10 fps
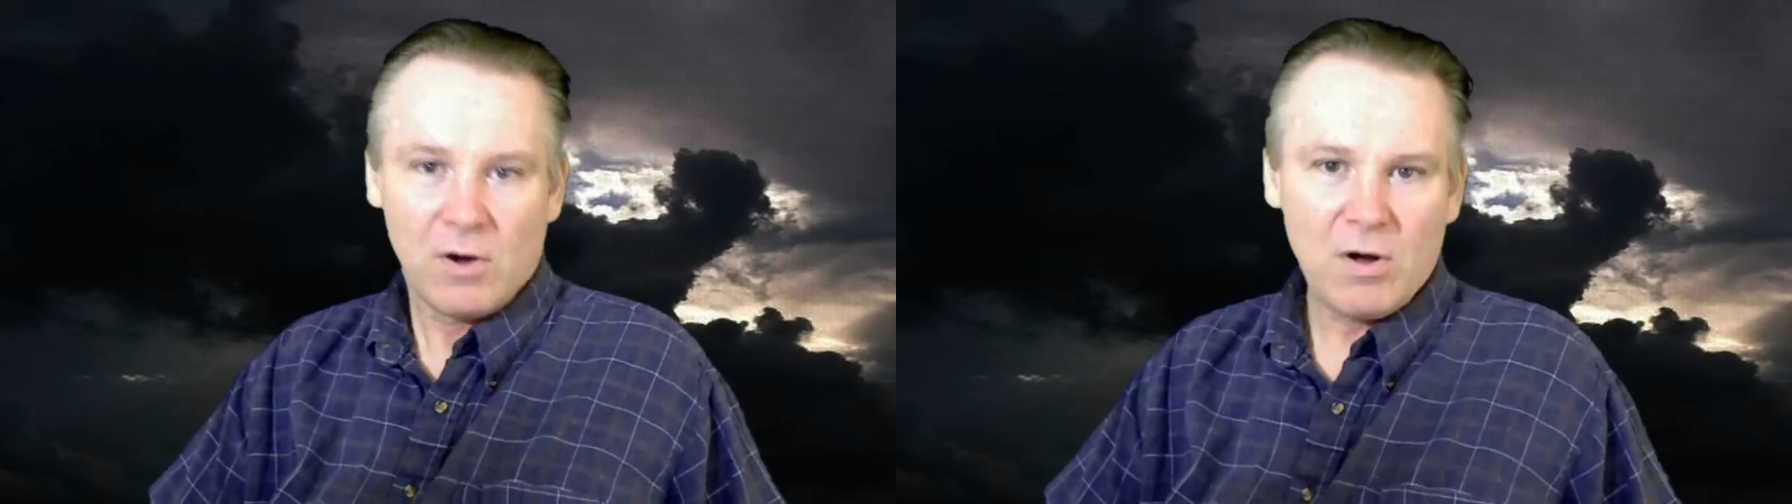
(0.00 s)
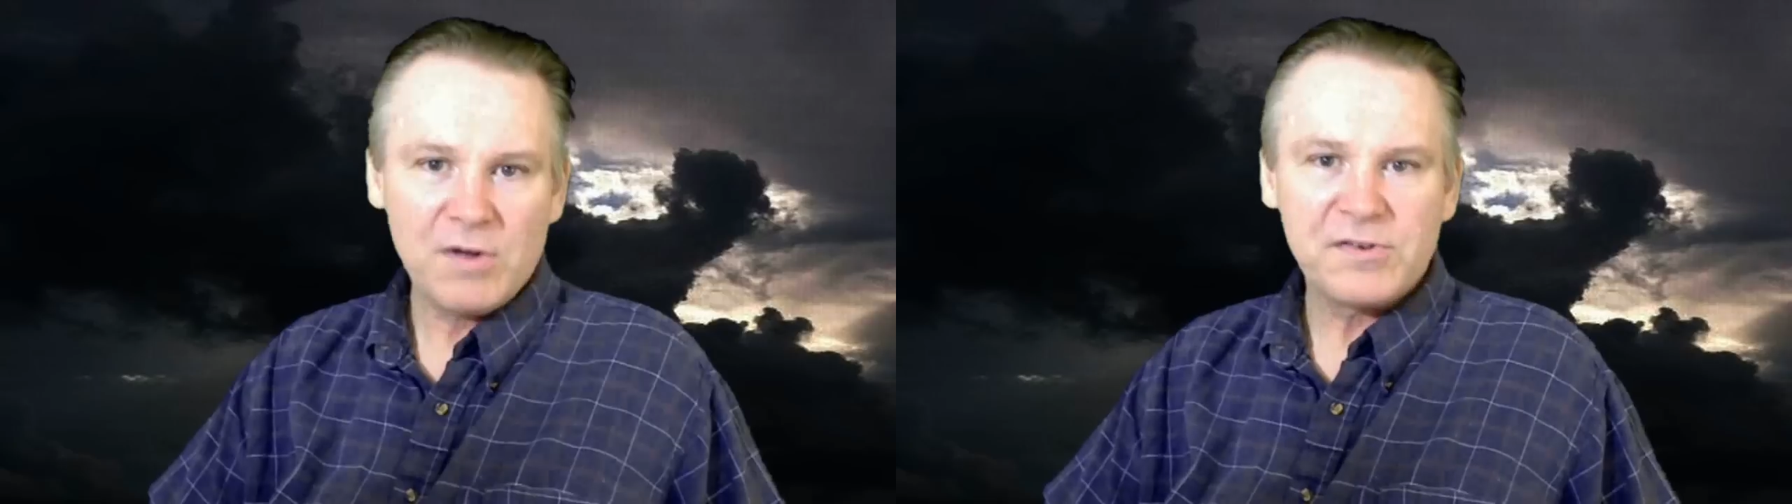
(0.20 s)

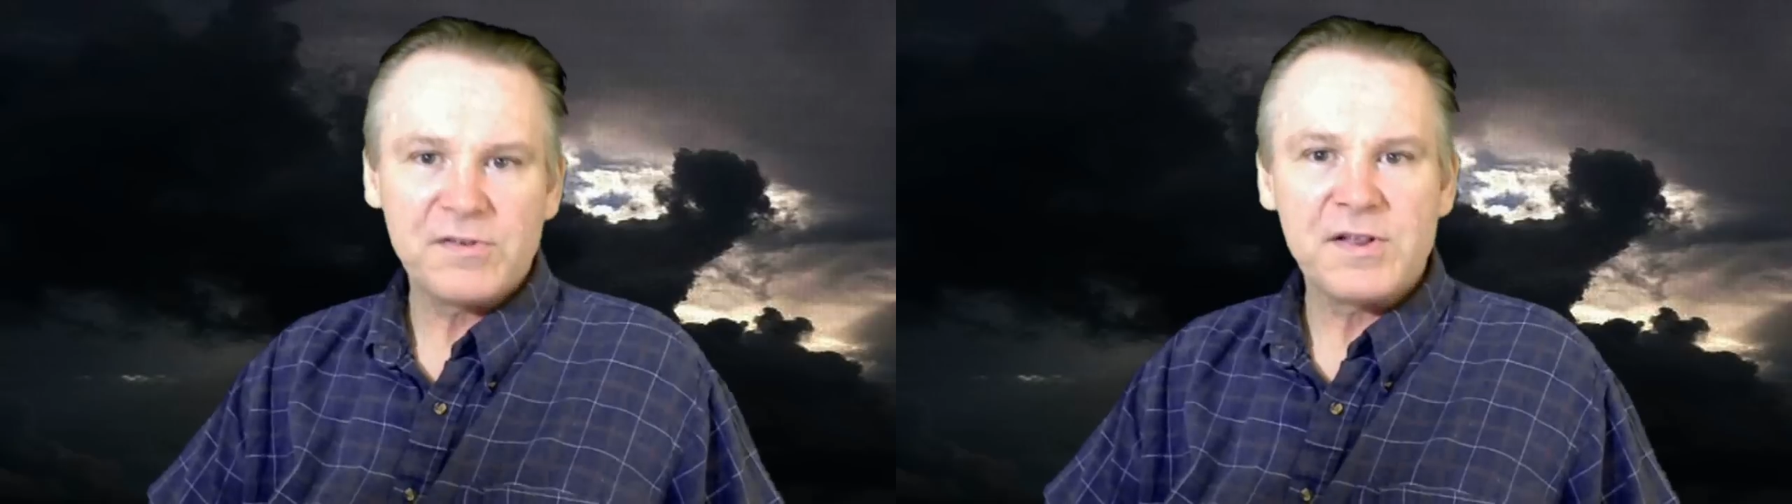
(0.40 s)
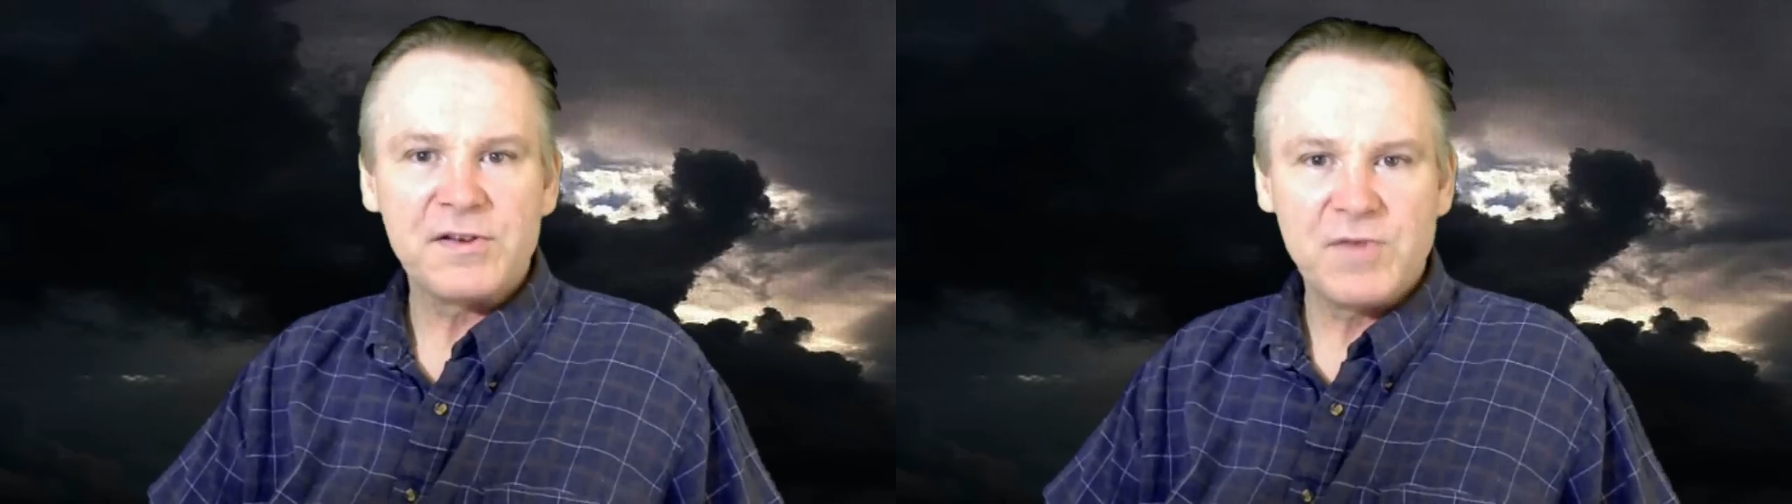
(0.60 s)
also,
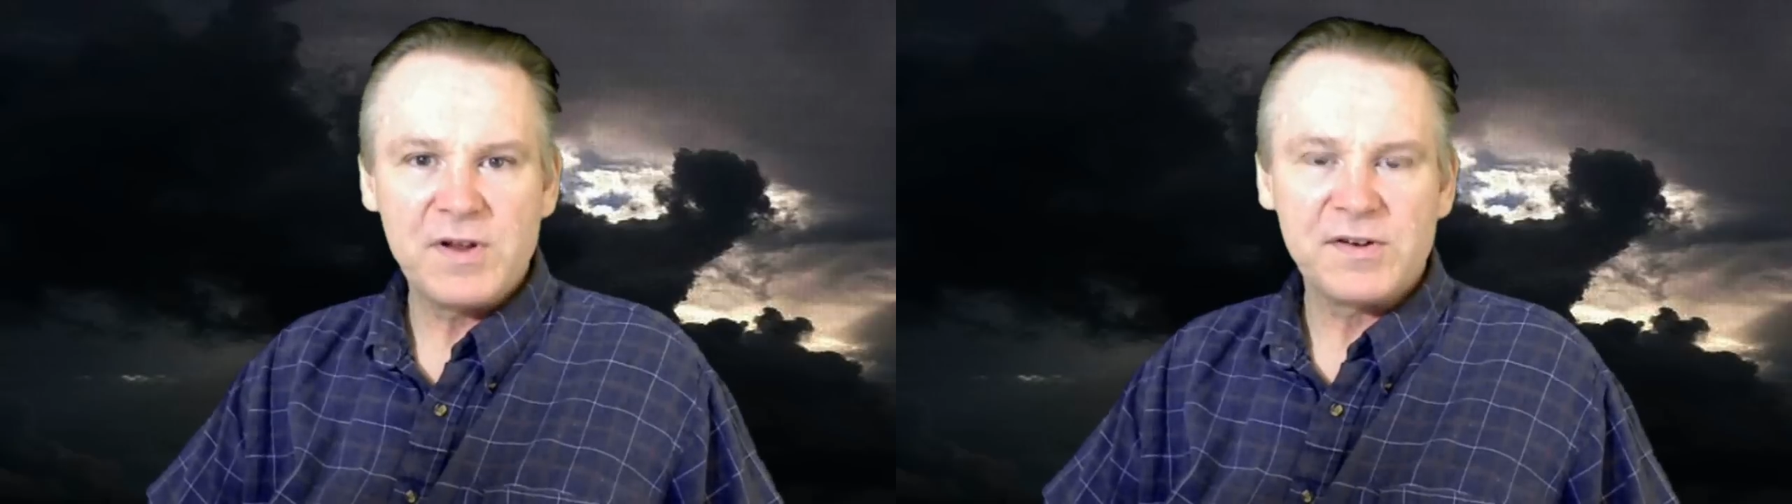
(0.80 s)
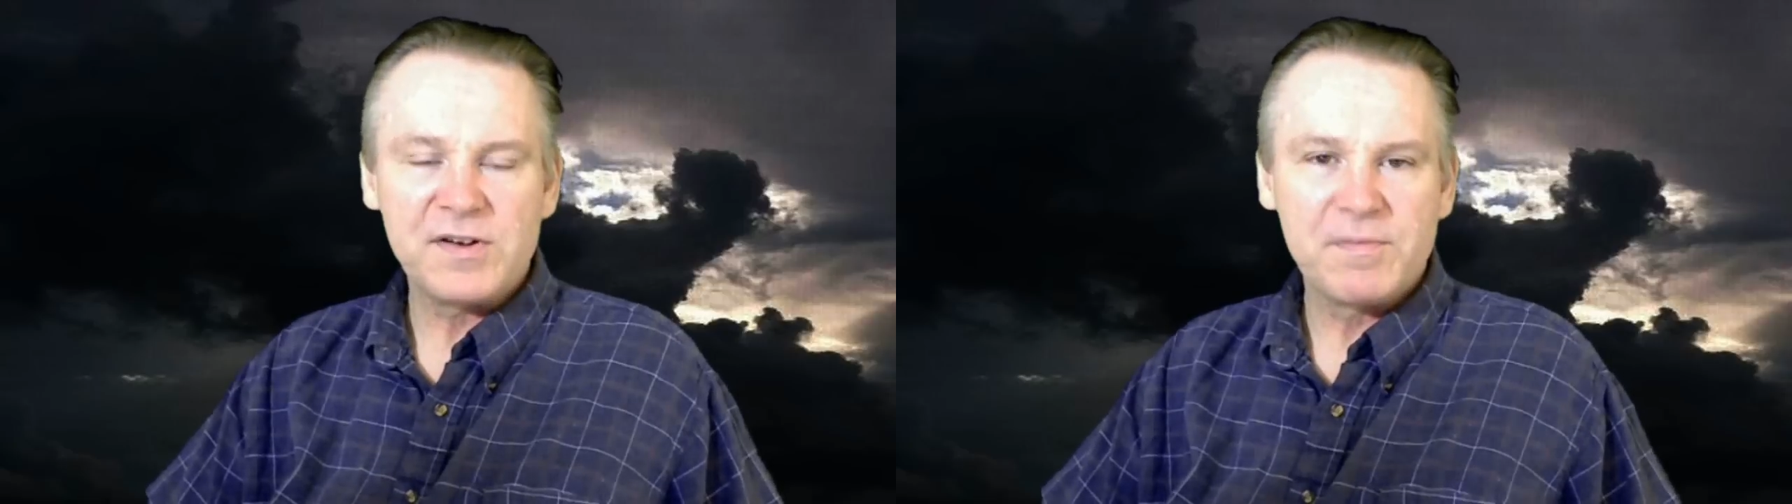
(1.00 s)
this
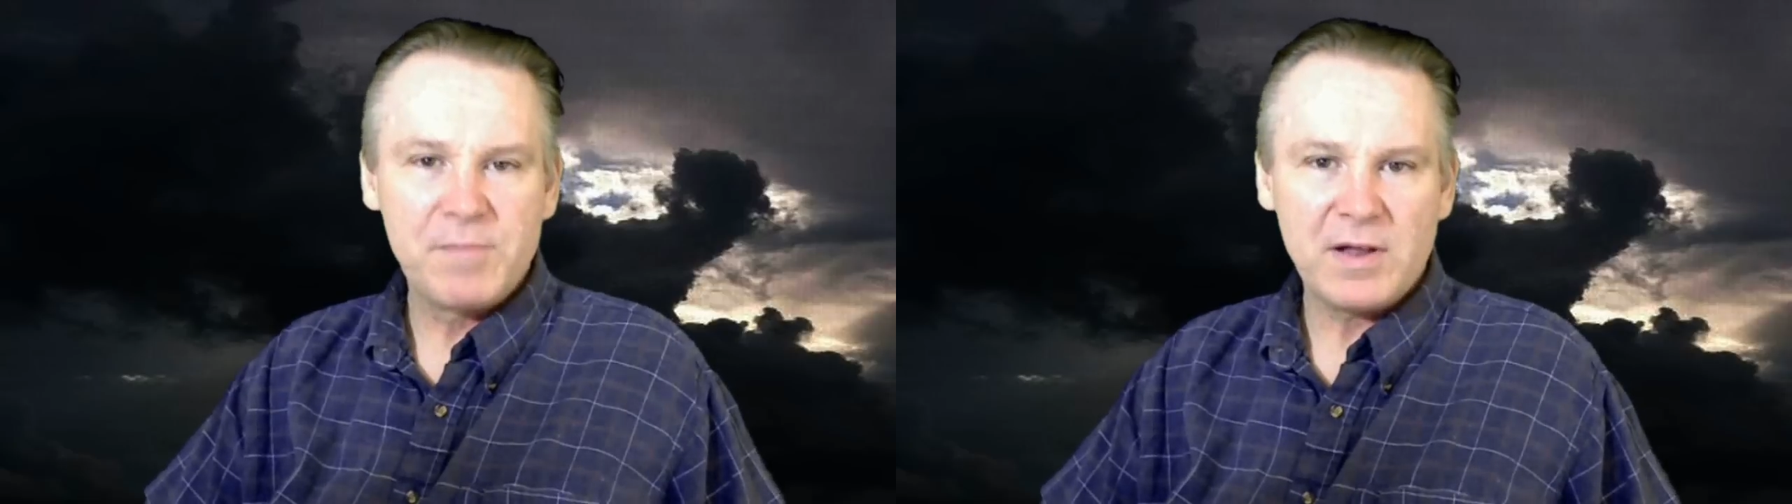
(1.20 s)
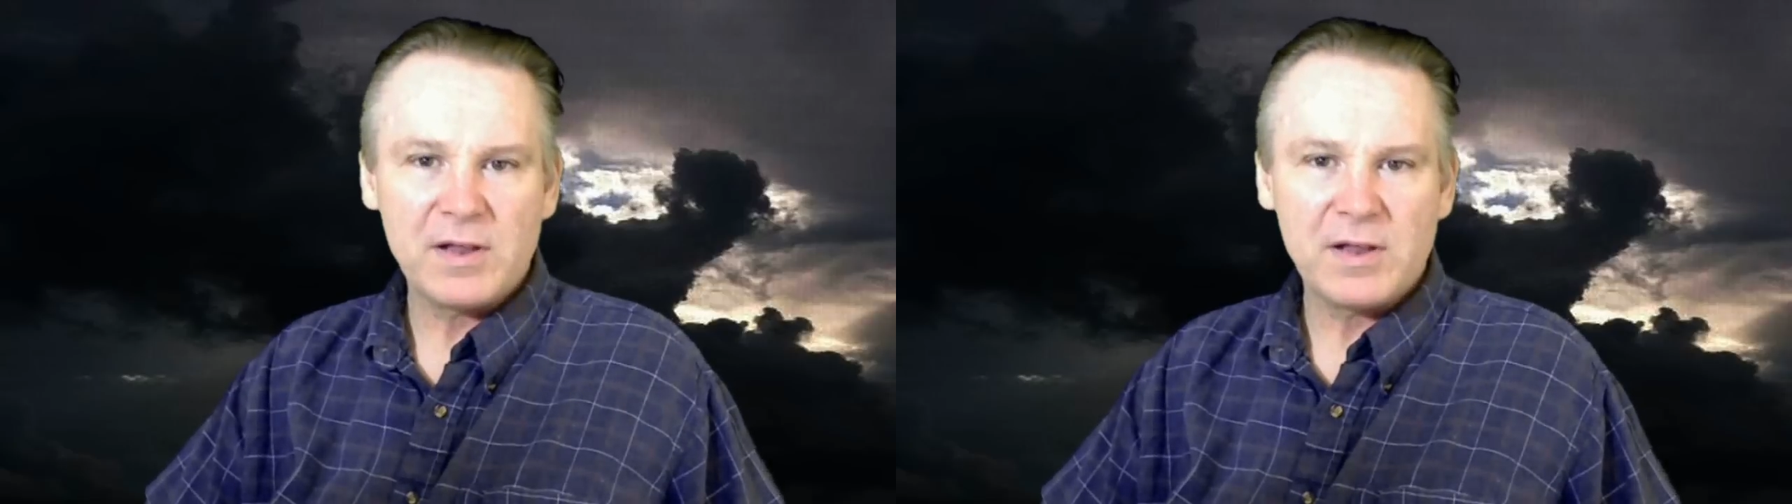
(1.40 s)
recent spill